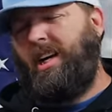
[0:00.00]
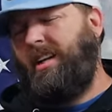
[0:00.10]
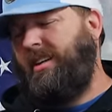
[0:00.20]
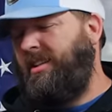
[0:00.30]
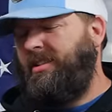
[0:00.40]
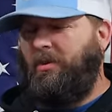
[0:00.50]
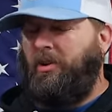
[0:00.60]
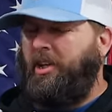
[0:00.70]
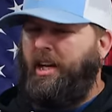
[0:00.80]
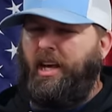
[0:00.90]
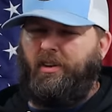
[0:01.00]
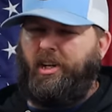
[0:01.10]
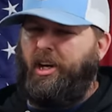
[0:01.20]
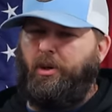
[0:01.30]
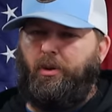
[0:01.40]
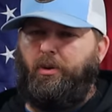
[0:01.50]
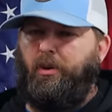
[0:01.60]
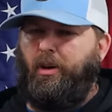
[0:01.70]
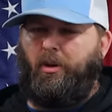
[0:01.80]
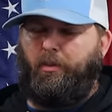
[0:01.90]
kind of does it where you got to have a
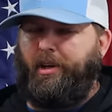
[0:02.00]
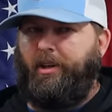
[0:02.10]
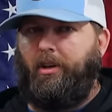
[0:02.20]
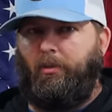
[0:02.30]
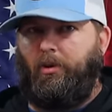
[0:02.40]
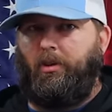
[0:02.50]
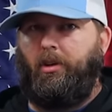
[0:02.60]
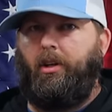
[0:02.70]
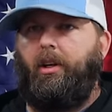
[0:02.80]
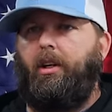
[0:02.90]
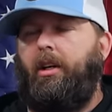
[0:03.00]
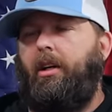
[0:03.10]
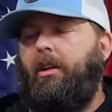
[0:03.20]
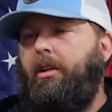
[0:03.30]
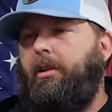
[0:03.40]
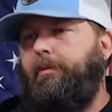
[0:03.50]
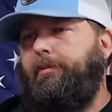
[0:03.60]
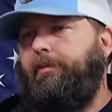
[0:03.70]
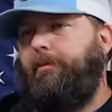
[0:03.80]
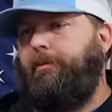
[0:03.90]
code or a PIN number. Mm-hmm.
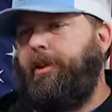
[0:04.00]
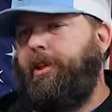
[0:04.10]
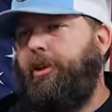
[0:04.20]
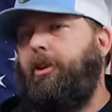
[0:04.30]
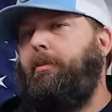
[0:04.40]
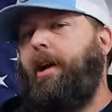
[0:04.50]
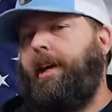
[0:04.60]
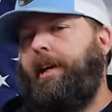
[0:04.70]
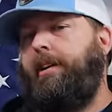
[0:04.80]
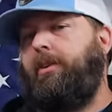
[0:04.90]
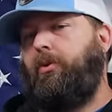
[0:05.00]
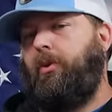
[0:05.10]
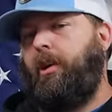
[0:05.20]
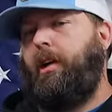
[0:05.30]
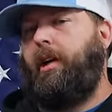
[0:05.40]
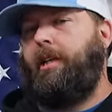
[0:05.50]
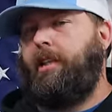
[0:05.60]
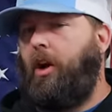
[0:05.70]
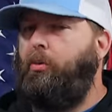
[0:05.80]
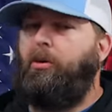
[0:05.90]
Um, but they're going to make it to where
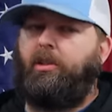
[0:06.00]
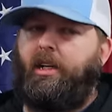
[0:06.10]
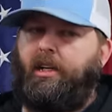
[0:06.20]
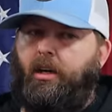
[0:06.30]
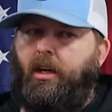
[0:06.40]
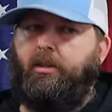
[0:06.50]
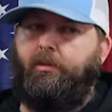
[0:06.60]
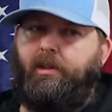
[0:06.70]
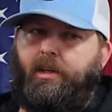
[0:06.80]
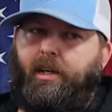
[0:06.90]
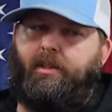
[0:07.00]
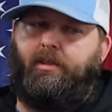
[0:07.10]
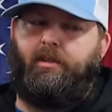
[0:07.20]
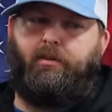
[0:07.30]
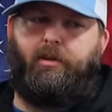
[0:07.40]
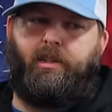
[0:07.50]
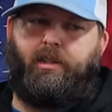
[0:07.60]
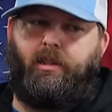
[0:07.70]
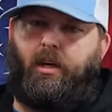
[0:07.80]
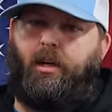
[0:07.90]
it's almost like a locksmith's license, but
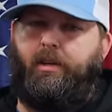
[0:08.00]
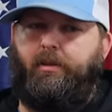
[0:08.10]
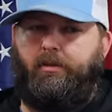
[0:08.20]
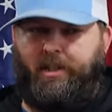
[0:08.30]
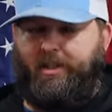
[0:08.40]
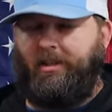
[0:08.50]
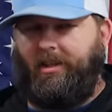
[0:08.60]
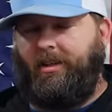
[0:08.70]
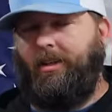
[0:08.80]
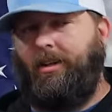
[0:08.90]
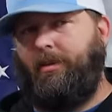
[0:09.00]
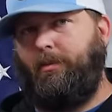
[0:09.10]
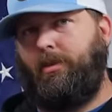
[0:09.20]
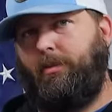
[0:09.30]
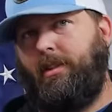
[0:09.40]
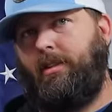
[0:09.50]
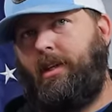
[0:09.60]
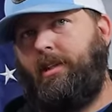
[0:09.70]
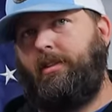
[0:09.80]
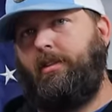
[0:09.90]
it's not necessarily a locksmith's
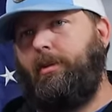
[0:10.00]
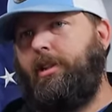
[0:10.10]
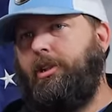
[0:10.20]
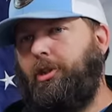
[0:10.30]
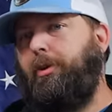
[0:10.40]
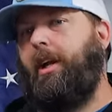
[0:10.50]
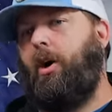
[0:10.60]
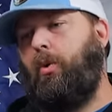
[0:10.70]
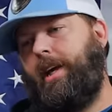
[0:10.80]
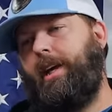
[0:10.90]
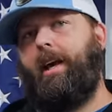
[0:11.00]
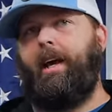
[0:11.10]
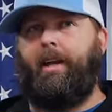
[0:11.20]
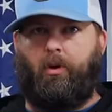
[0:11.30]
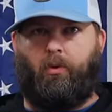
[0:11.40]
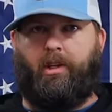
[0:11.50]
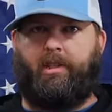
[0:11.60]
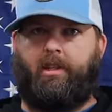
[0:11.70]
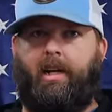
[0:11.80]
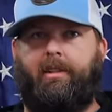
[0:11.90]
license because you can own it and own
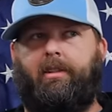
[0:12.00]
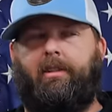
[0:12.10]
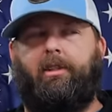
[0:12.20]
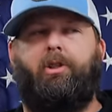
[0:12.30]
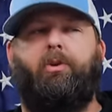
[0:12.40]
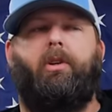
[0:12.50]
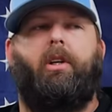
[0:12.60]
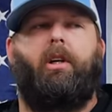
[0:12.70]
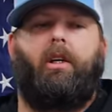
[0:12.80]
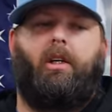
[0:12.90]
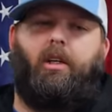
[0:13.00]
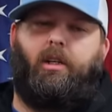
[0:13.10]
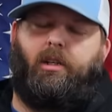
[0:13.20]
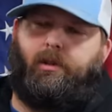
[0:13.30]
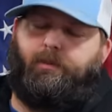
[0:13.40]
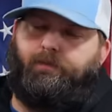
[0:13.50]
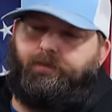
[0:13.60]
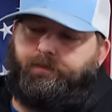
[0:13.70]
this license right. too. Um,